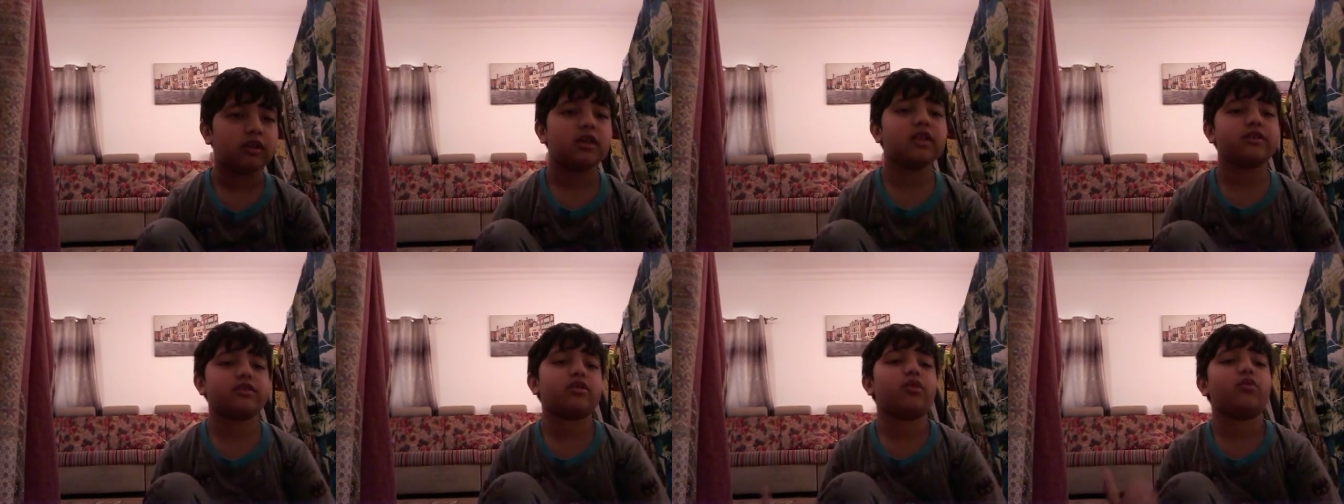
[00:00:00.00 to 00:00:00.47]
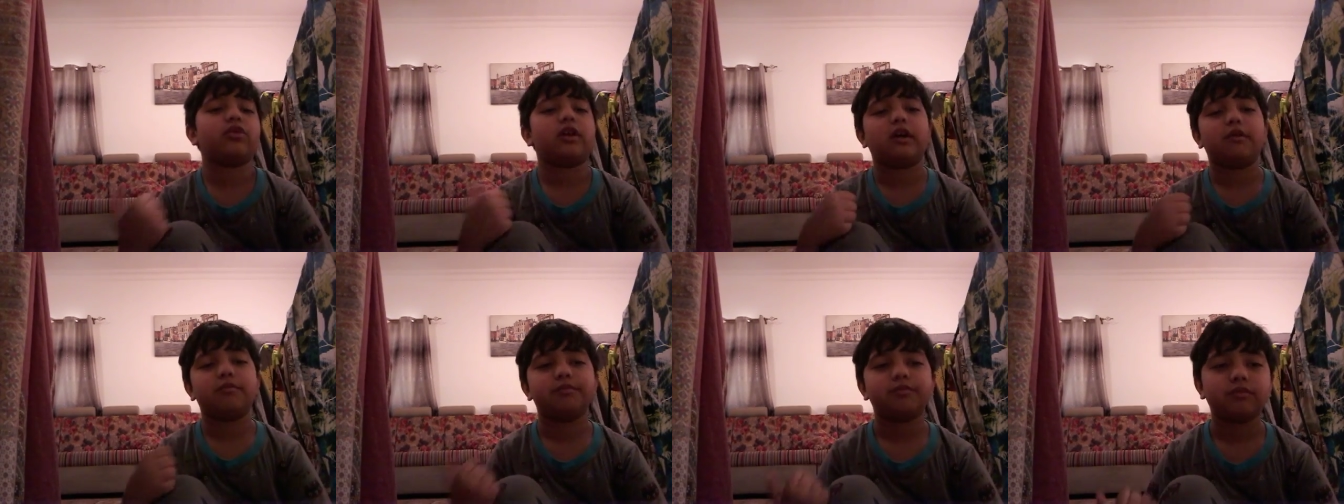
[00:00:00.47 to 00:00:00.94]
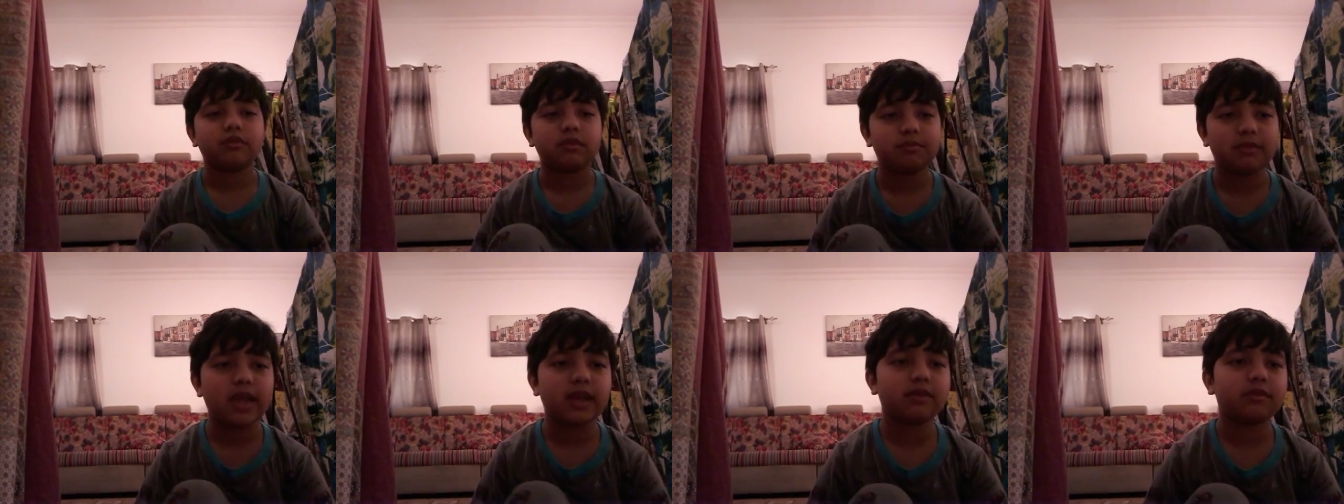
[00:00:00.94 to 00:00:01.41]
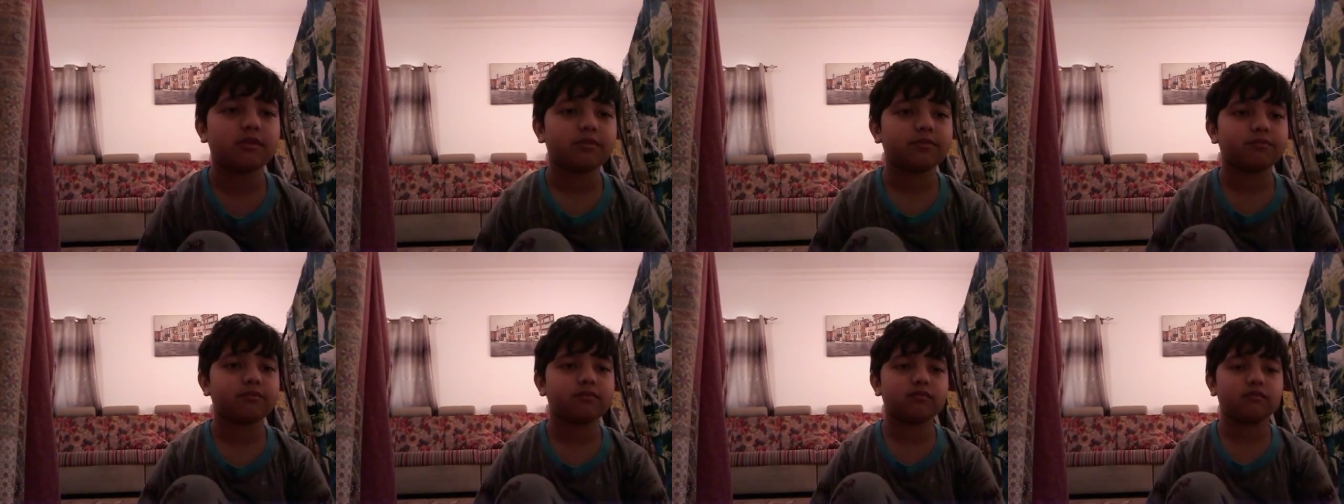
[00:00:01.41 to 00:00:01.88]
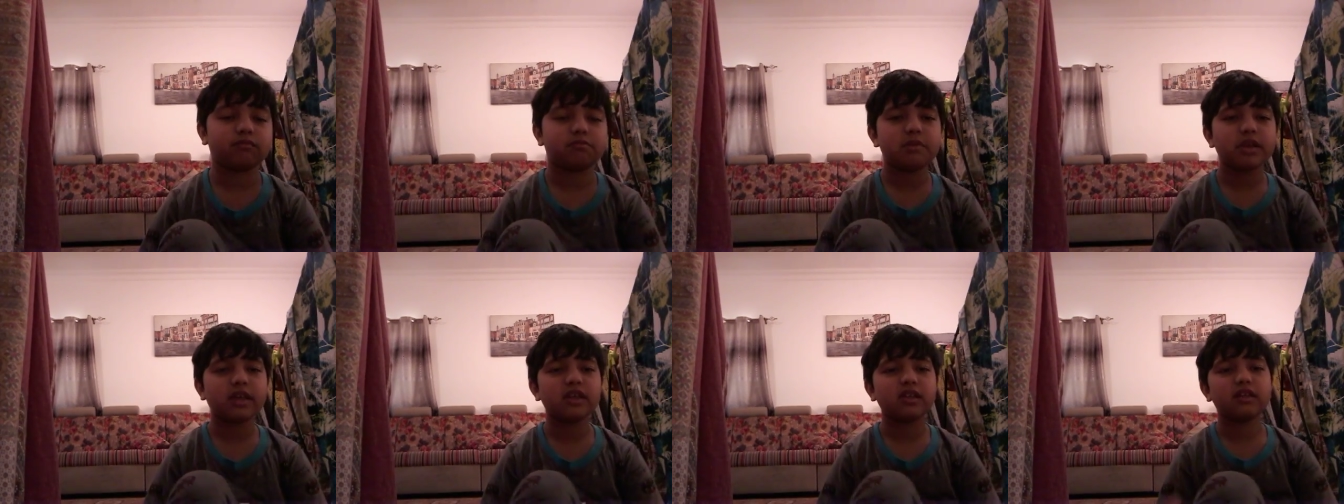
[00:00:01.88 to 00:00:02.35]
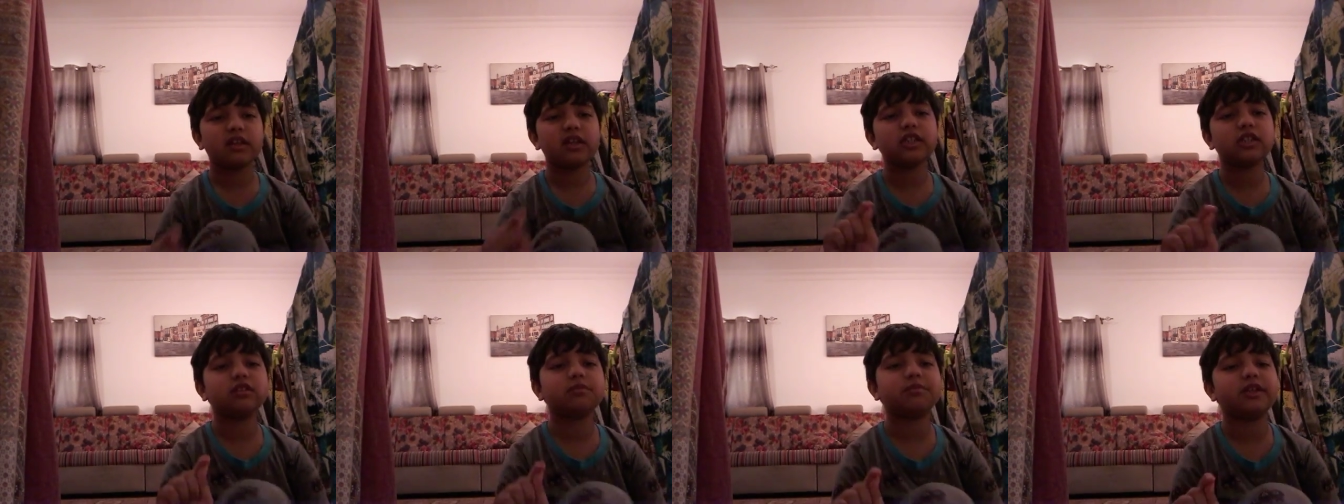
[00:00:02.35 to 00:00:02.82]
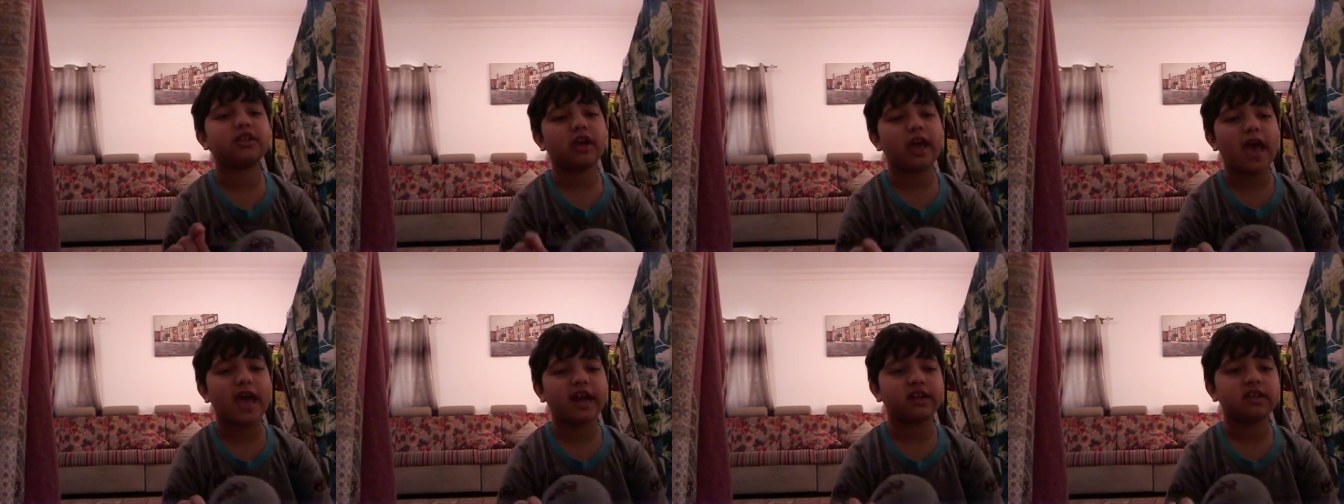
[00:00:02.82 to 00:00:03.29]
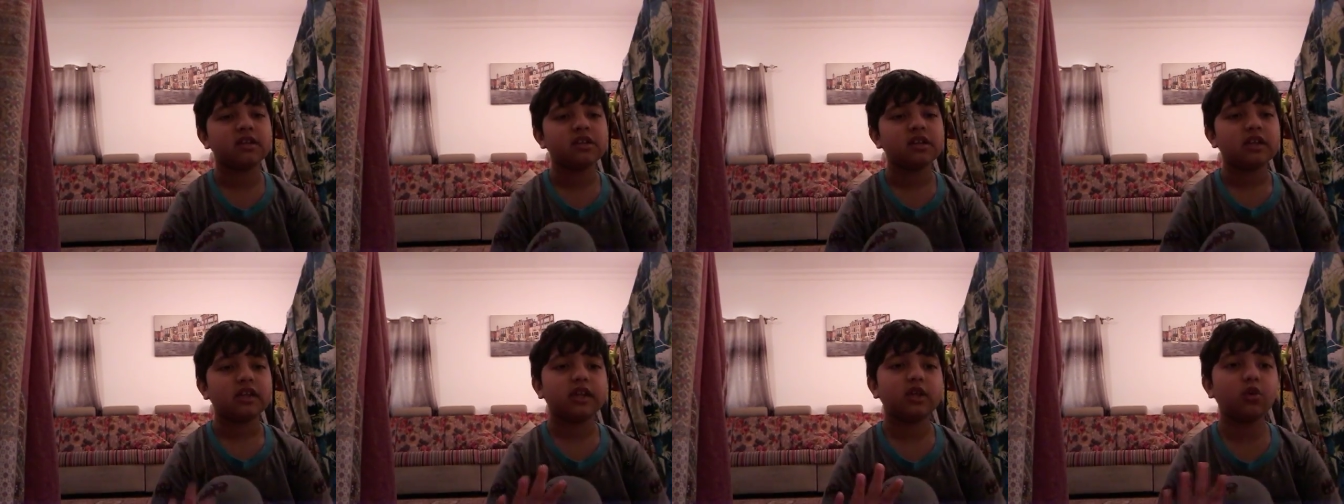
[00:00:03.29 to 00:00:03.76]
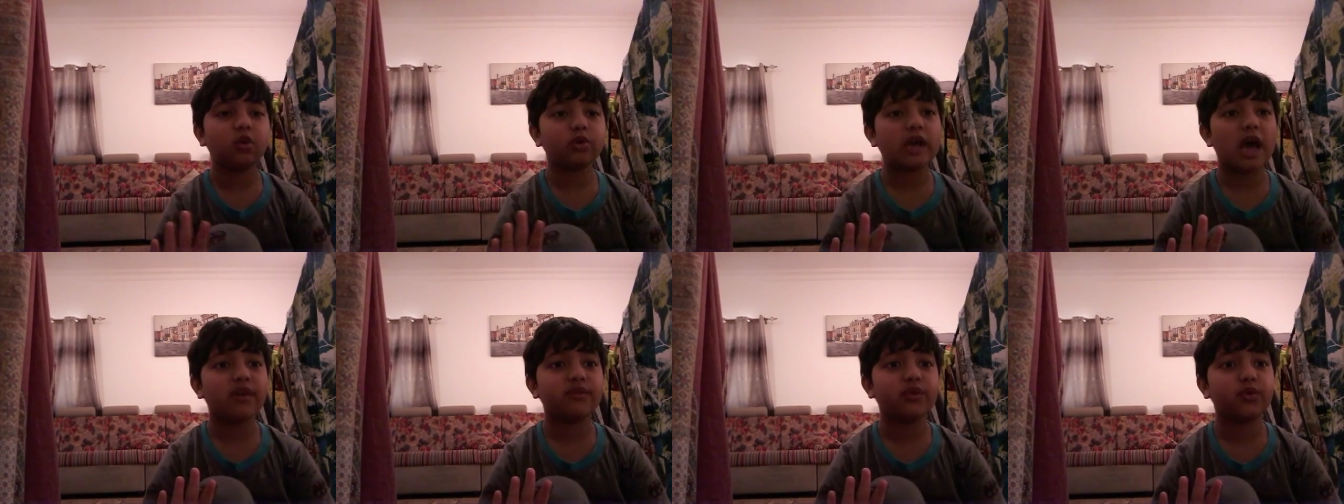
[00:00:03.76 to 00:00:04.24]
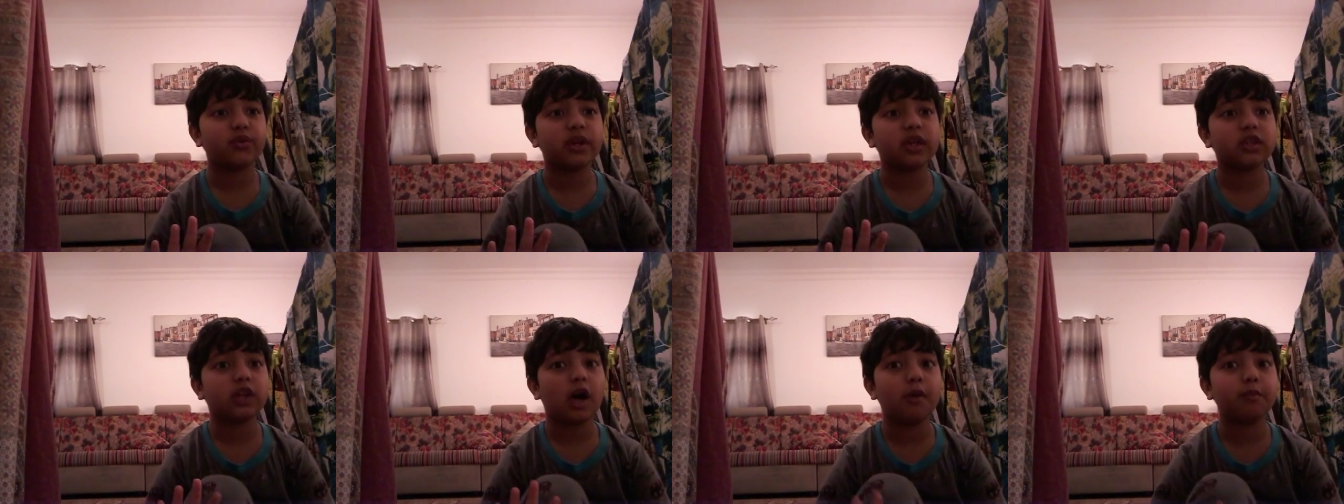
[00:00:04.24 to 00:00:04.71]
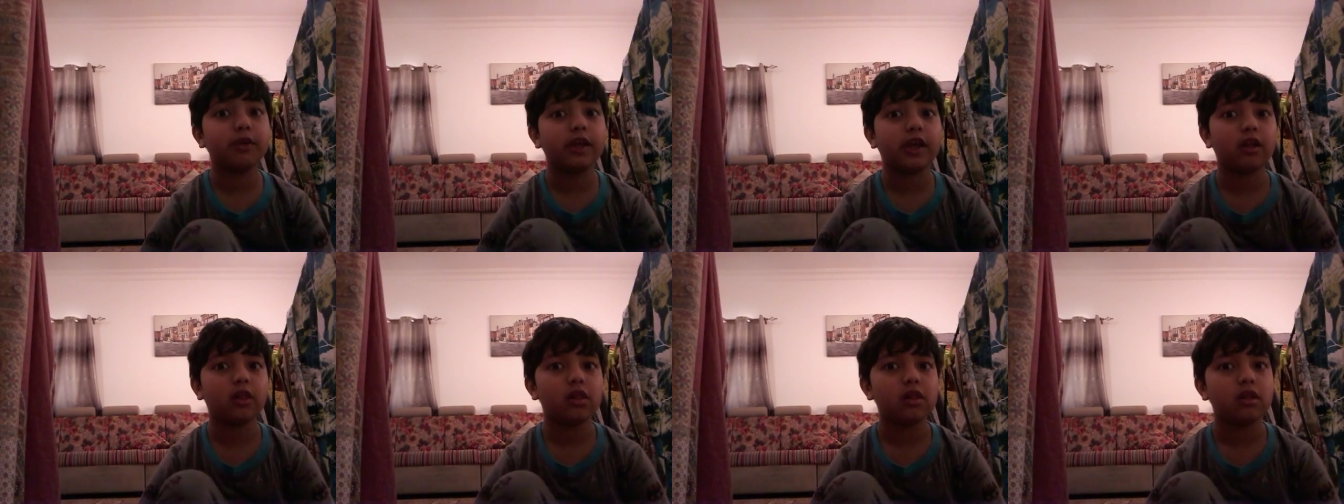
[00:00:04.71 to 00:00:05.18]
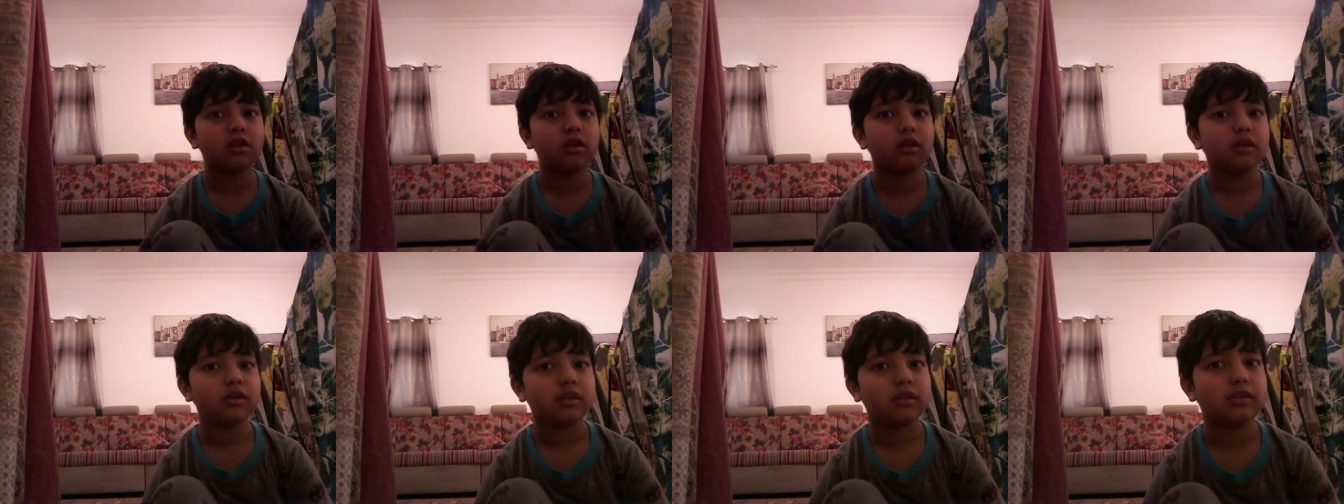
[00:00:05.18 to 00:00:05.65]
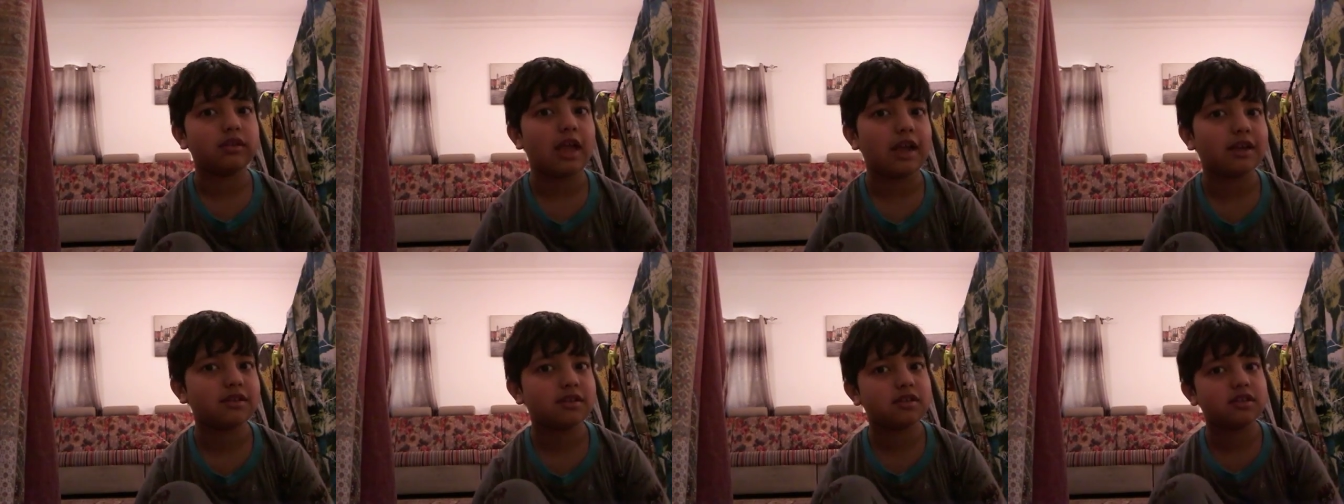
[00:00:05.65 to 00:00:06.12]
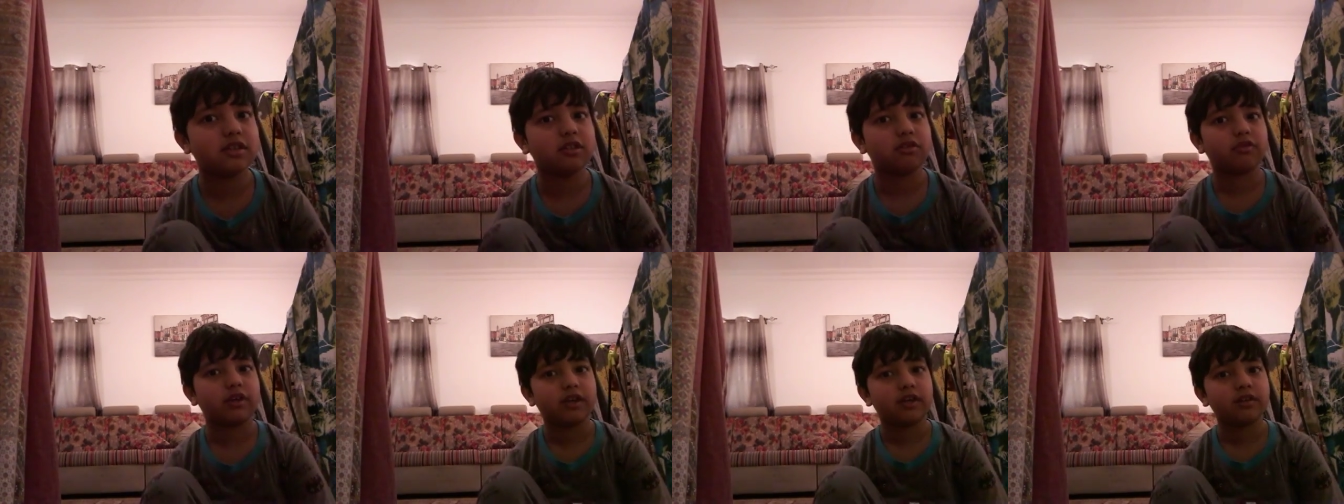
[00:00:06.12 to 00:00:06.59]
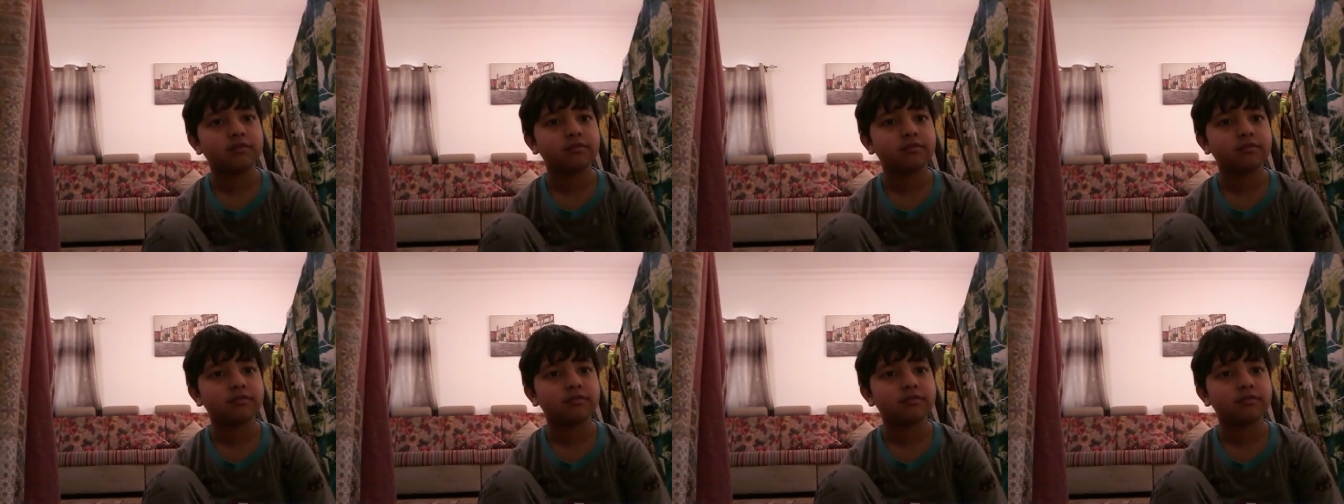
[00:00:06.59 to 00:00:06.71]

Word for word: He's so dumb. Like being a little bit at it. He don't have even a thumbnail. That's secret.